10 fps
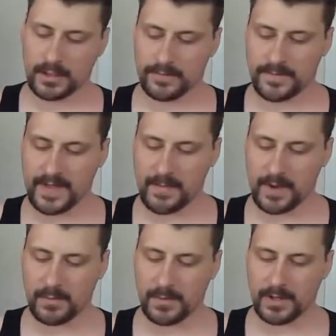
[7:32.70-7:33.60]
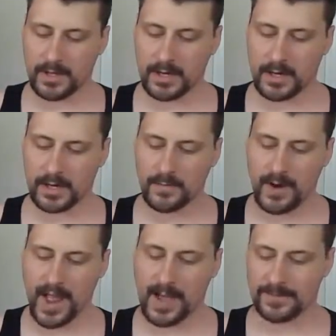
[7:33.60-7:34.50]
looking for that memorabilia card.
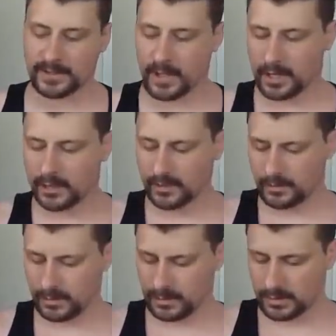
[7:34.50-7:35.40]
Perhaps an auto.